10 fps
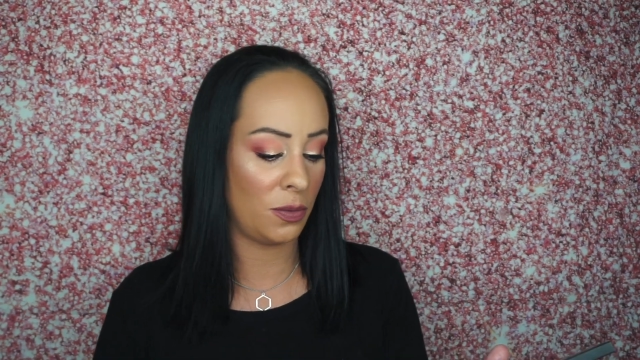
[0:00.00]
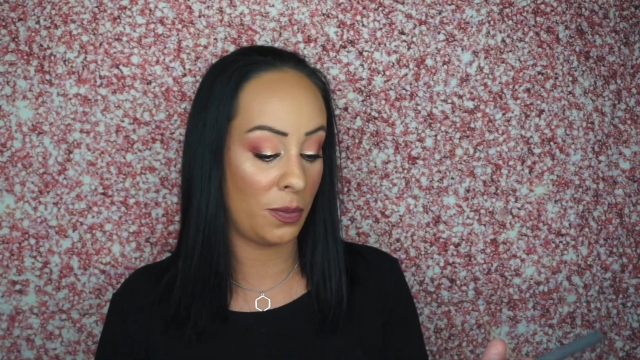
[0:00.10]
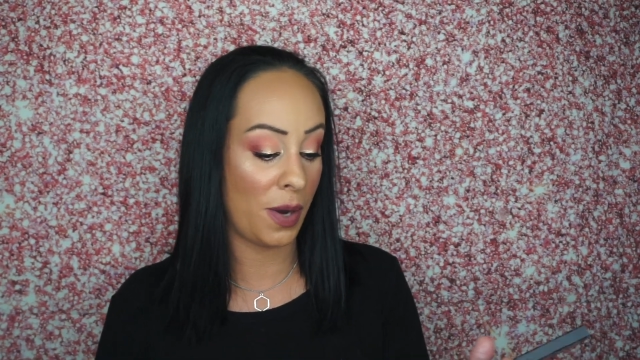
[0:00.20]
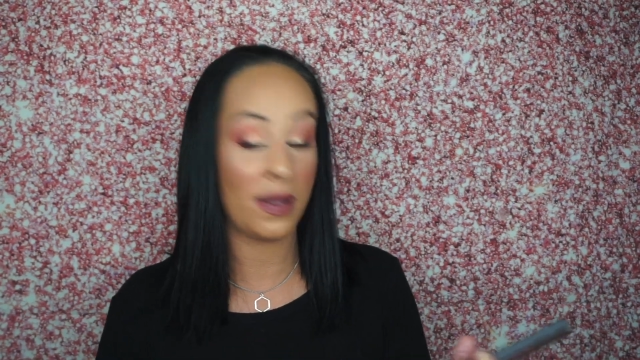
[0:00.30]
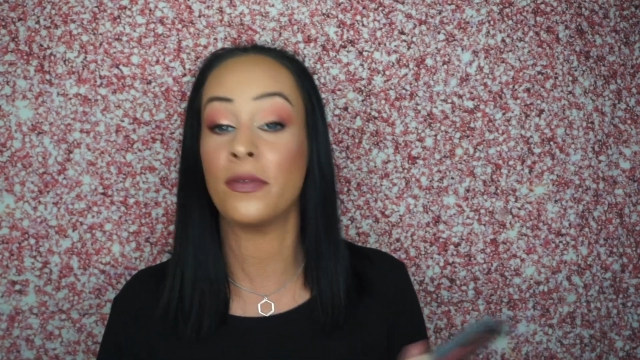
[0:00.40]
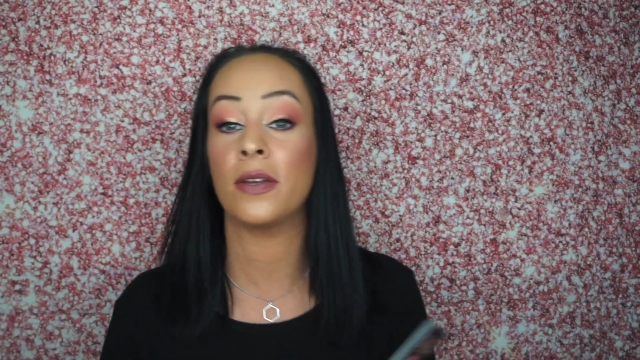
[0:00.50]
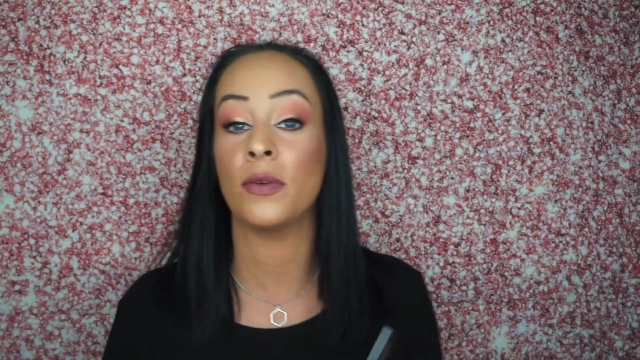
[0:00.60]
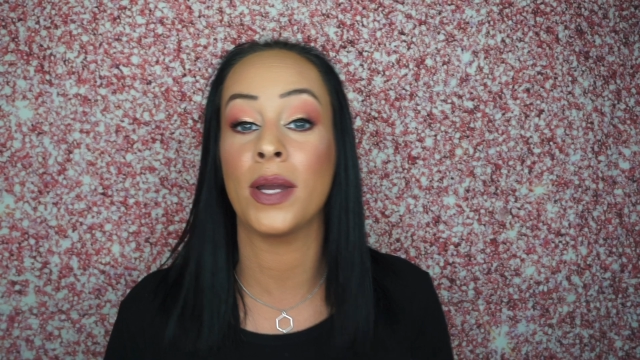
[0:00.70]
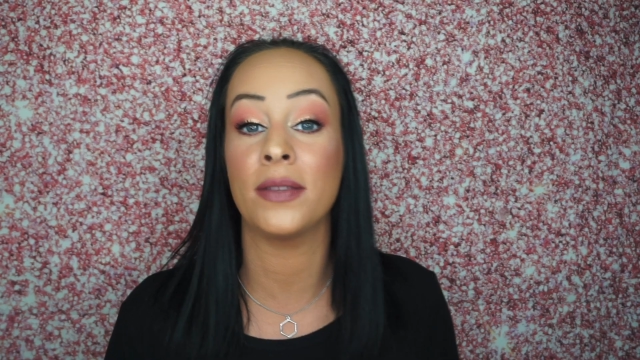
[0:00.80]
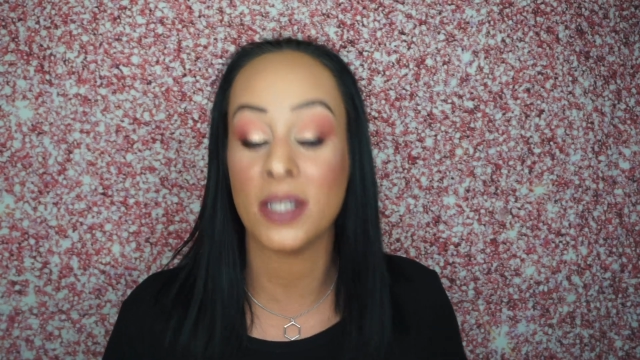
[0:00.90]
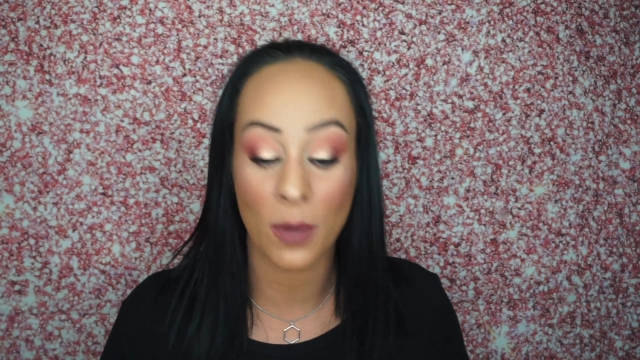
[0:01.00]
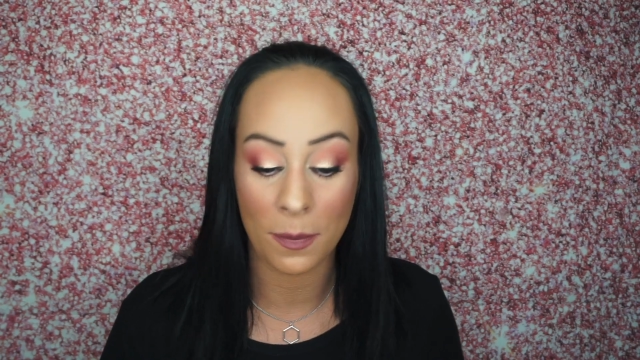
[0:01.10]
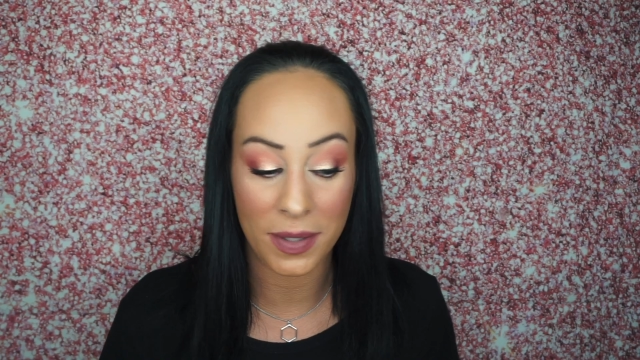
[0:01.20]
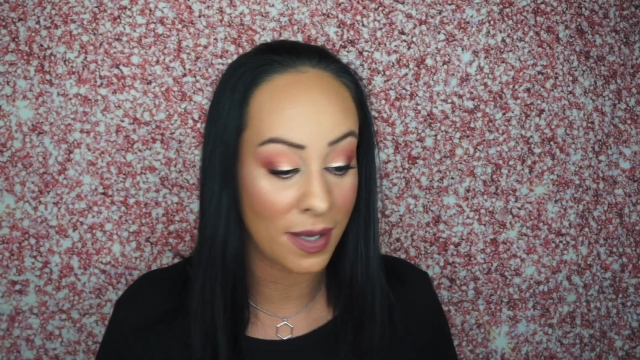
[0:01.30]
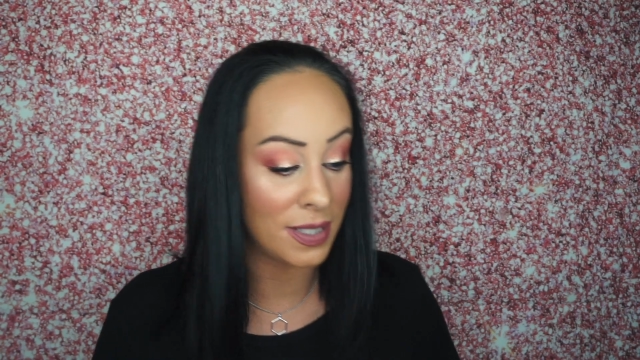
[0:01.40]
we'll probably have a giveaway in this one
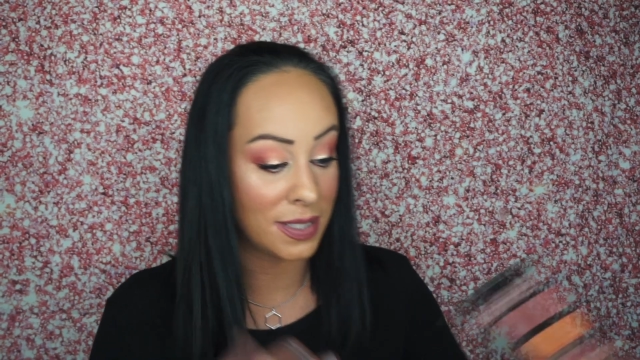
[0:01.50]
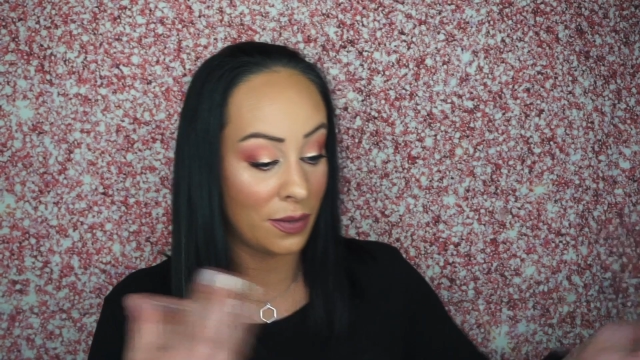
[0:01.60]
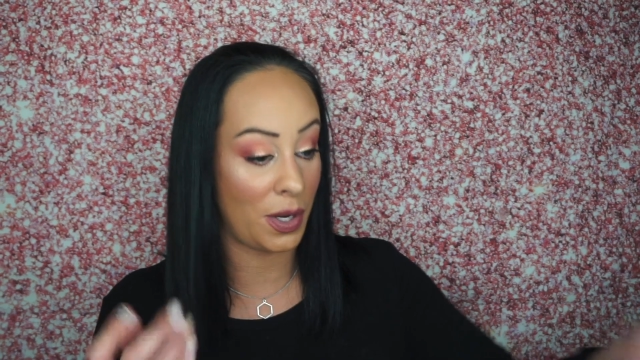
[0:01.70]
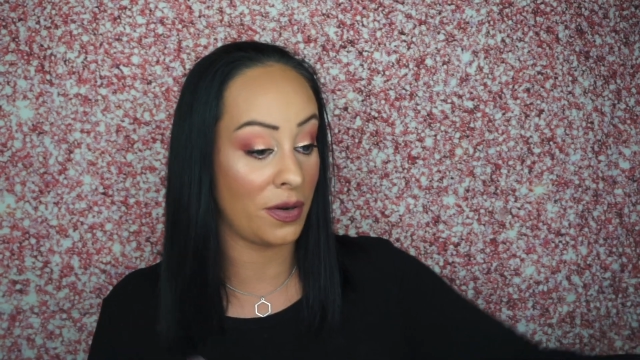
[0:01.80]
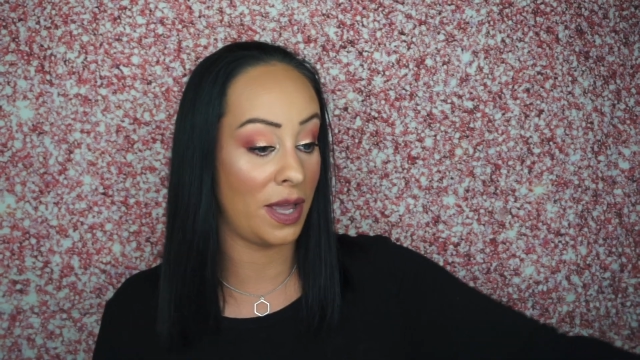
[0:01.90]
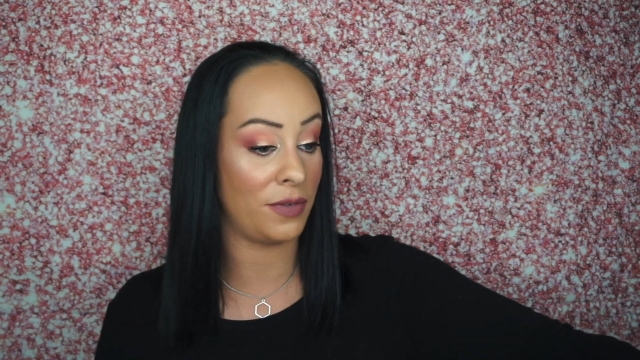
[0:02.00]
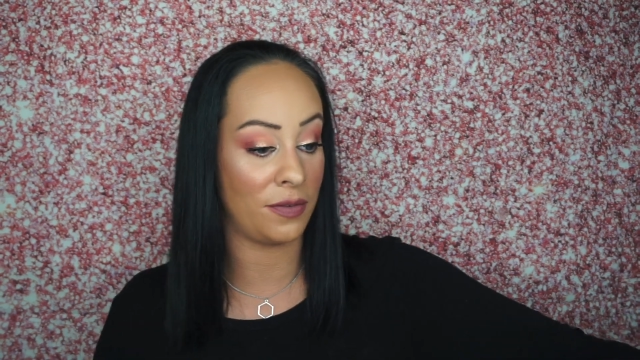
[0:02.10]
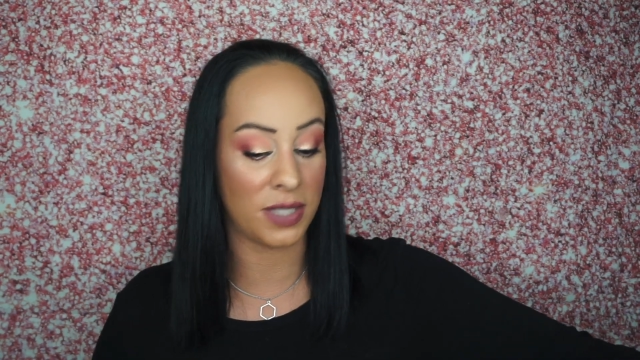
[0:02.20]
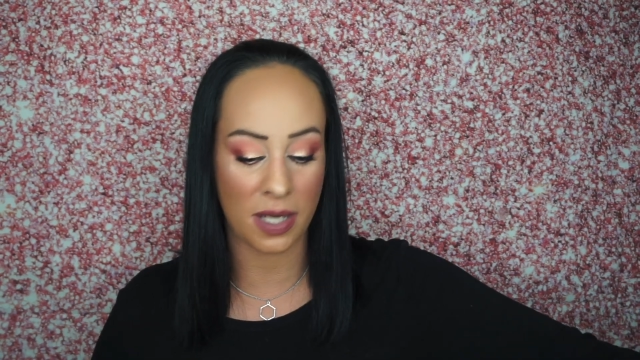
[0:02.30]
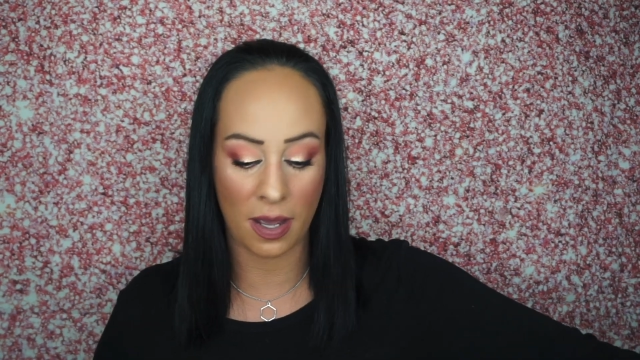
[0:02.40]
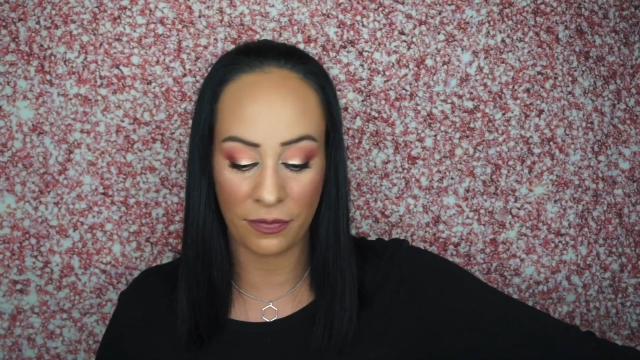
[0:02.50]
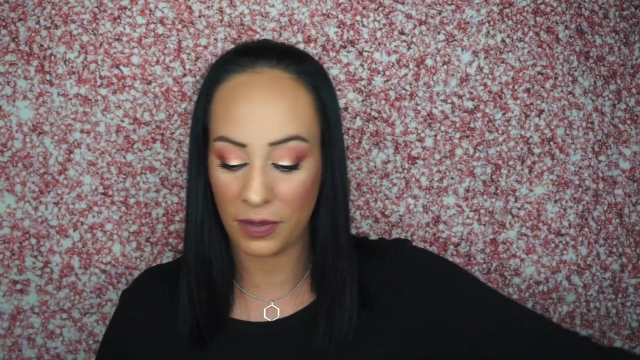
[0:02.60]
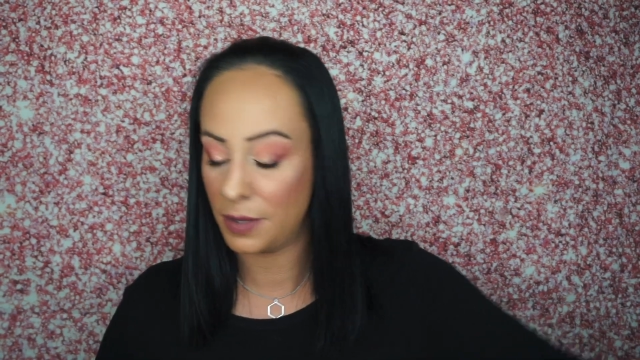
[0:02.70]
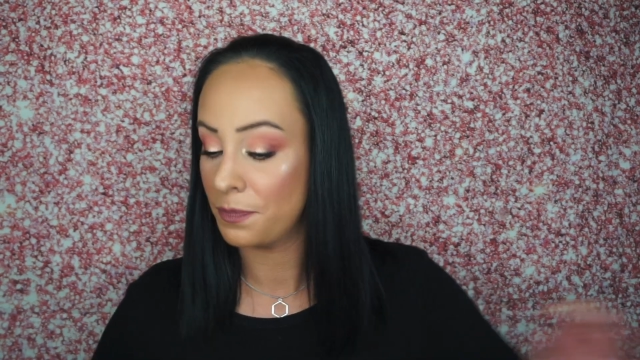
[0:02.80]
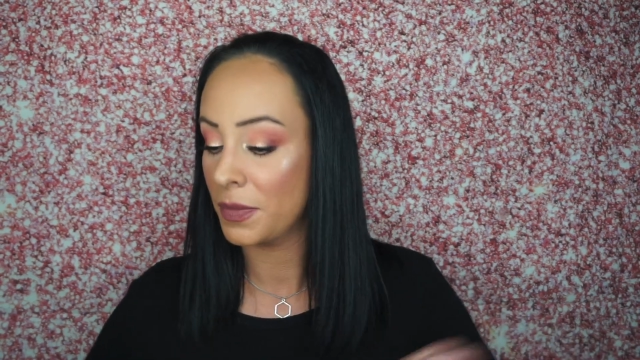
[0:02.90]
because we already have enough
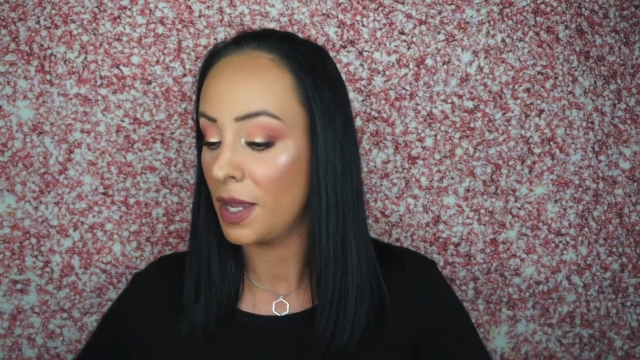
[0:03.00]
stuff.